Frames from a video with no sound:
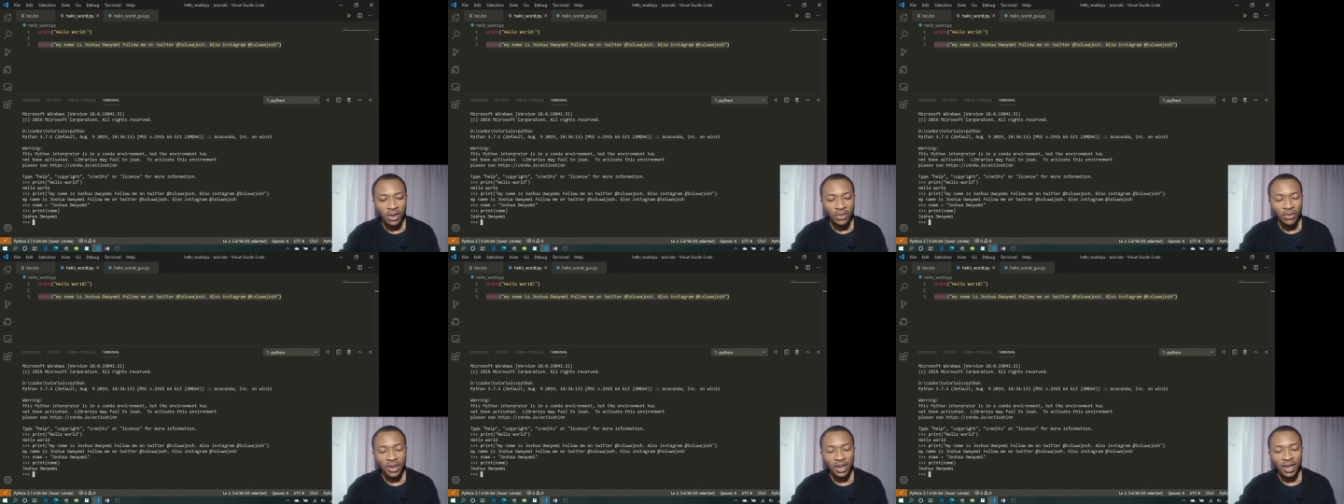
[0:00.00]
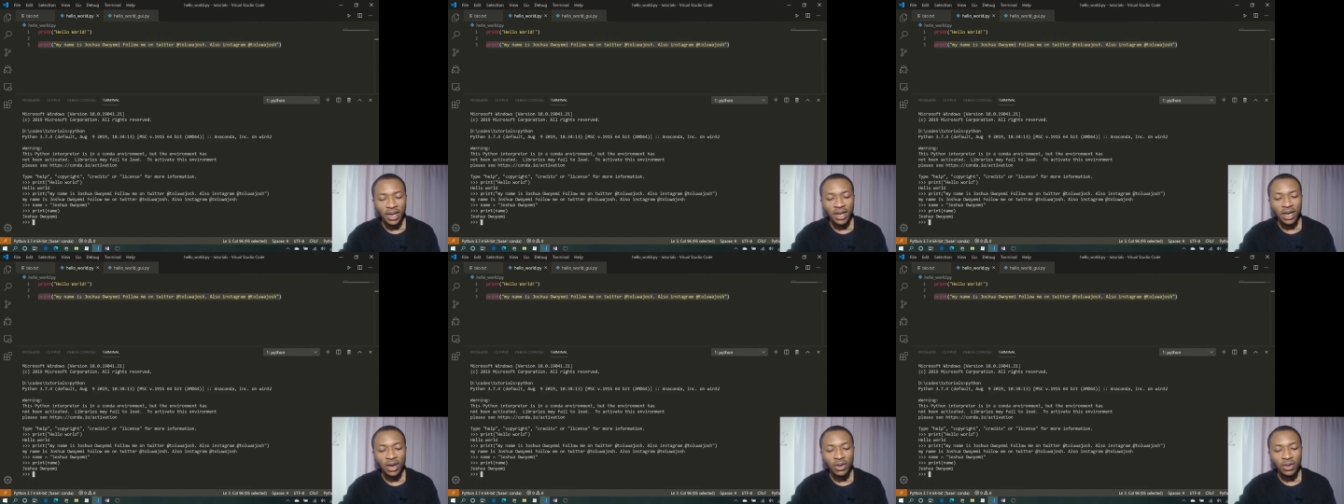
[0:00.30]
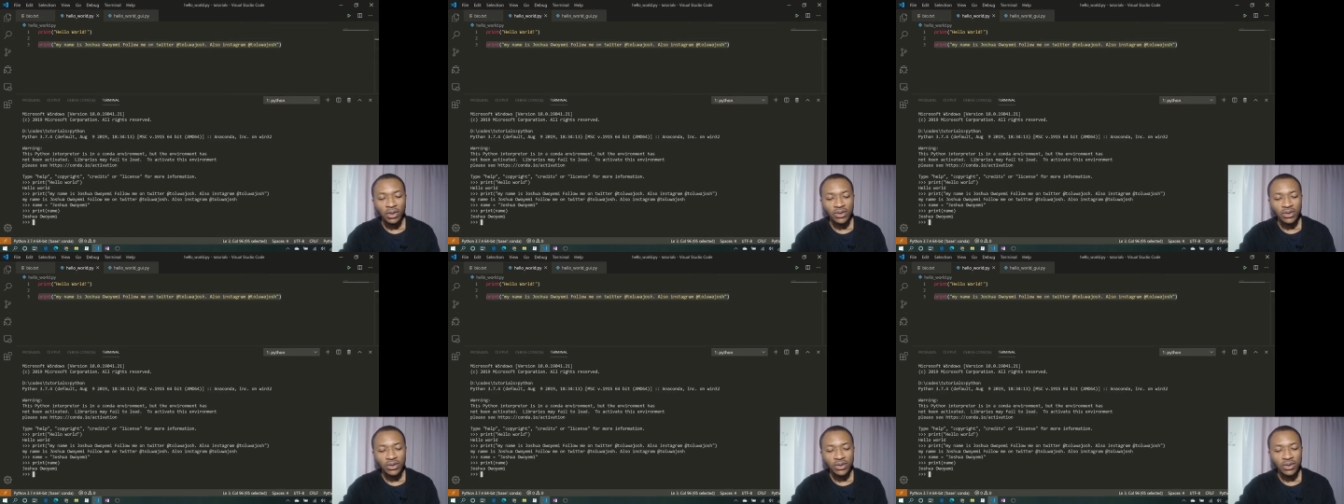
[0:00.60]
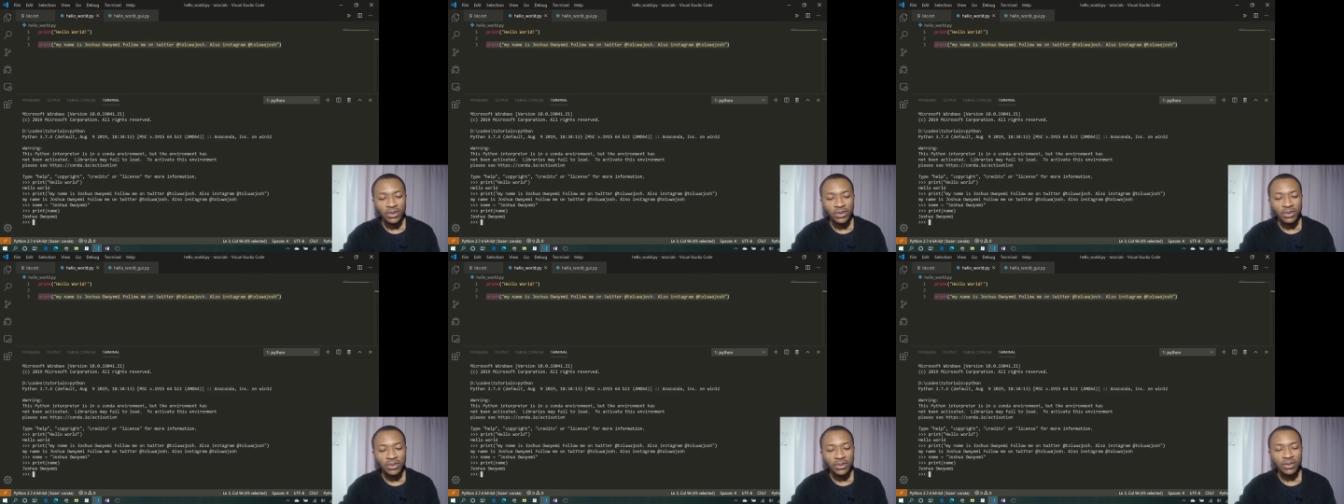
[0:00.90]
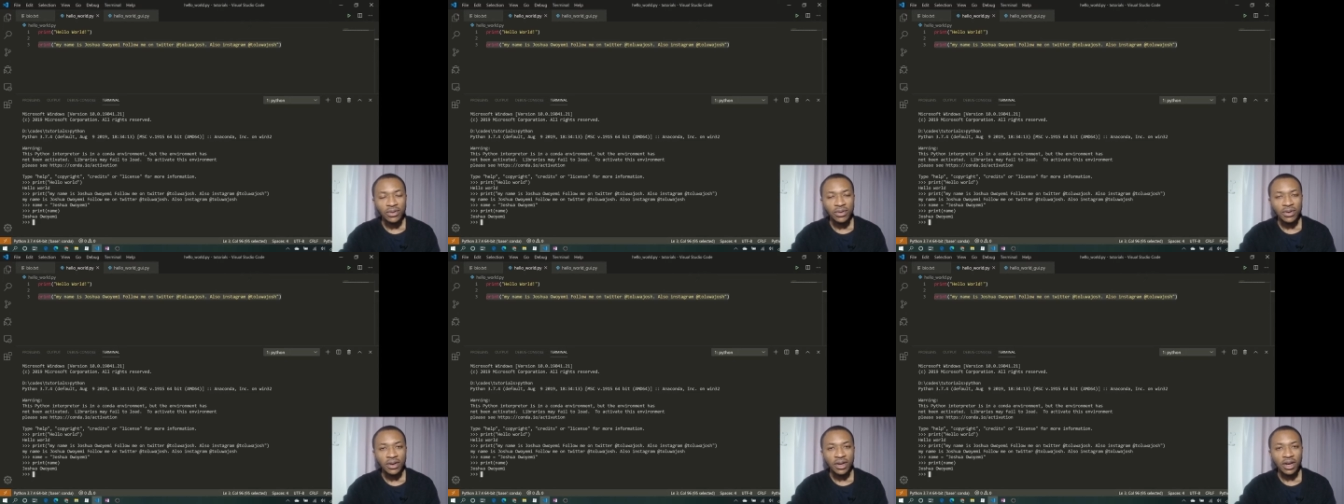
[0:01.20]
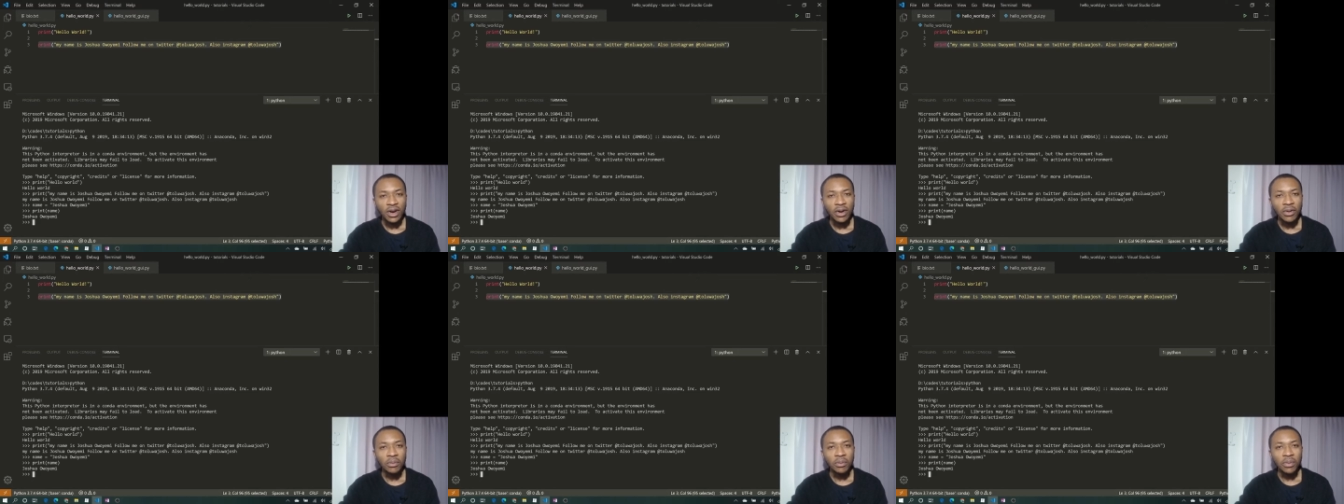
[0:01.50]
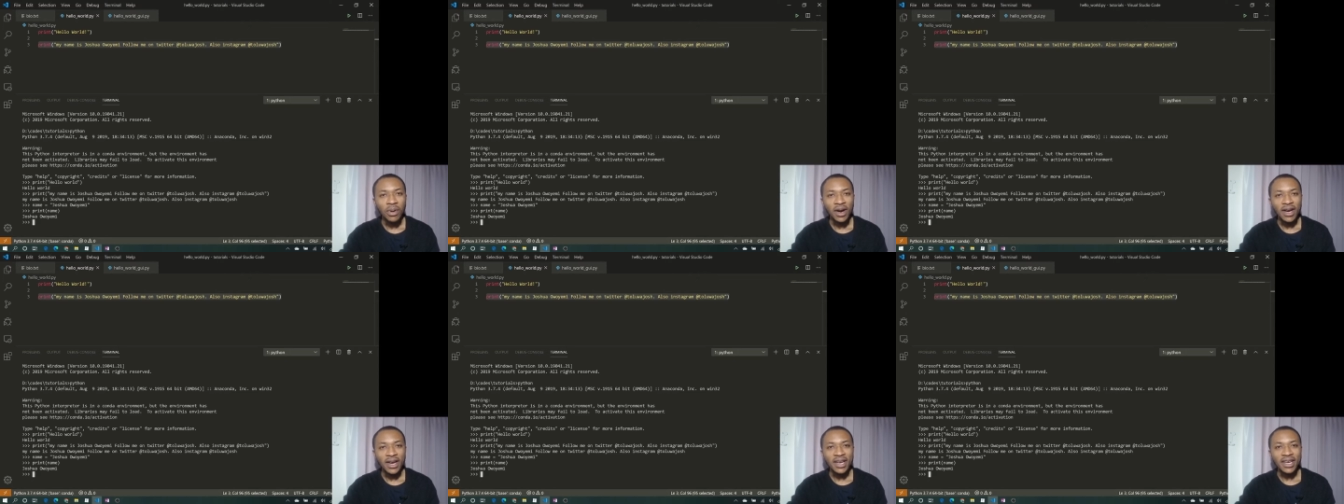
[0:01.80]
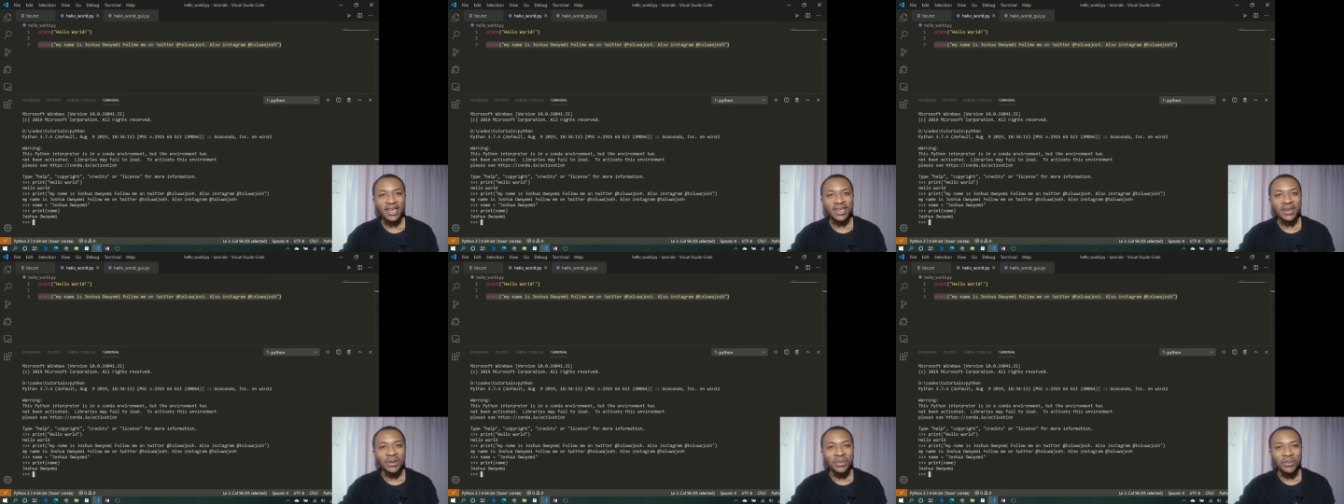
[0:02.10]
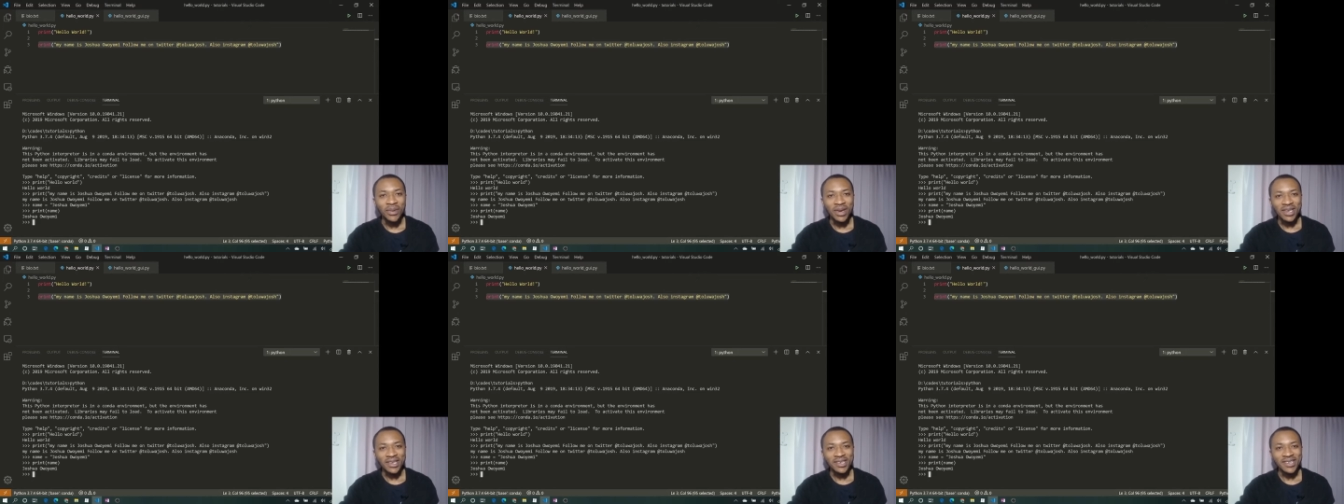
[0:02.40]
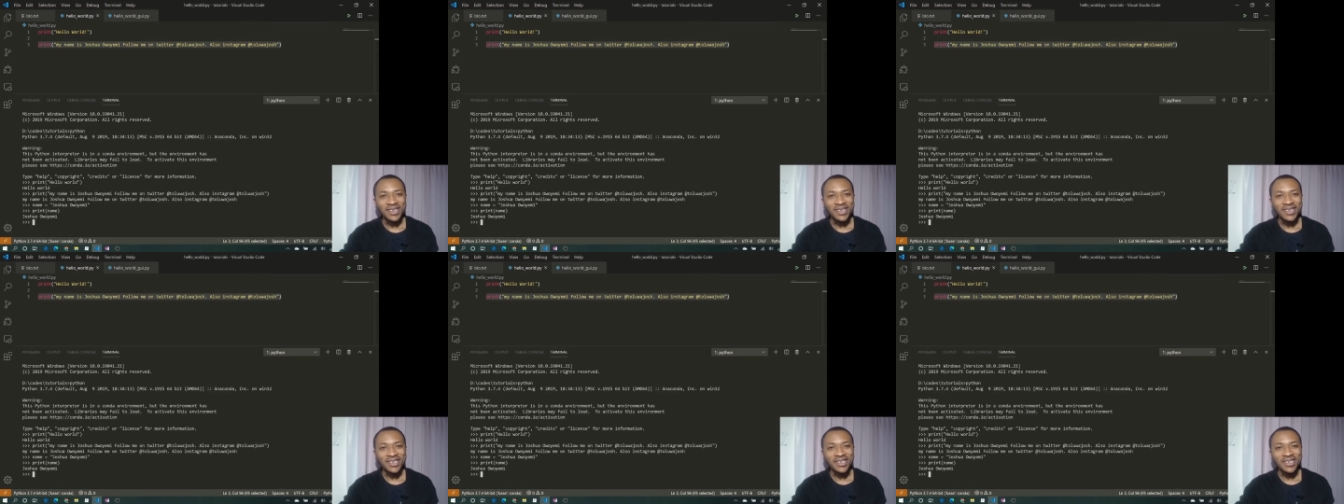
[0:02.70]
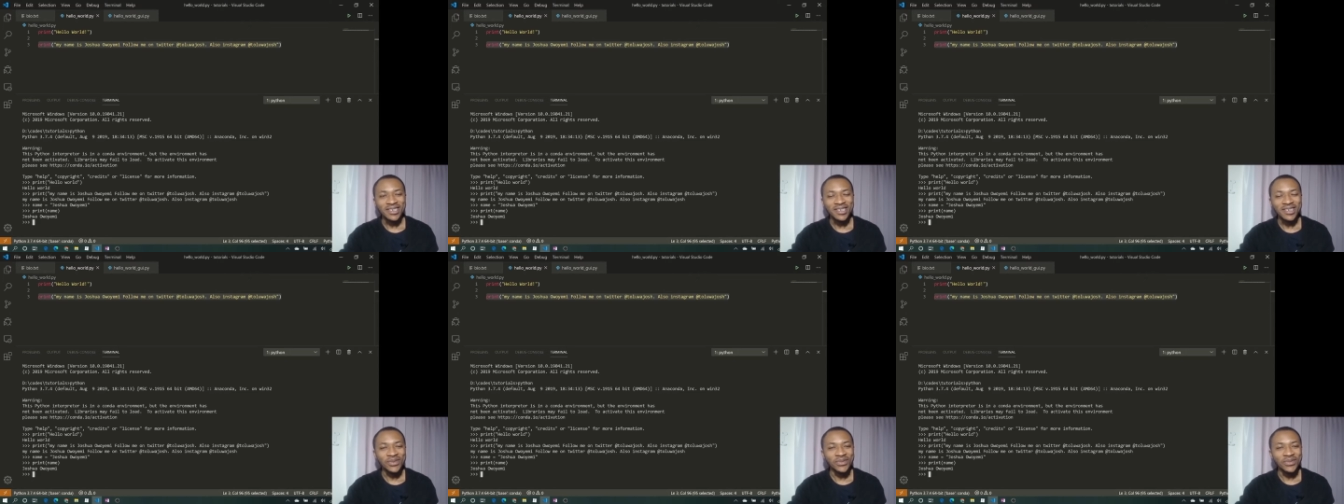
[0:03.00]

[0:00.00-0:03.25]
We can also combine a message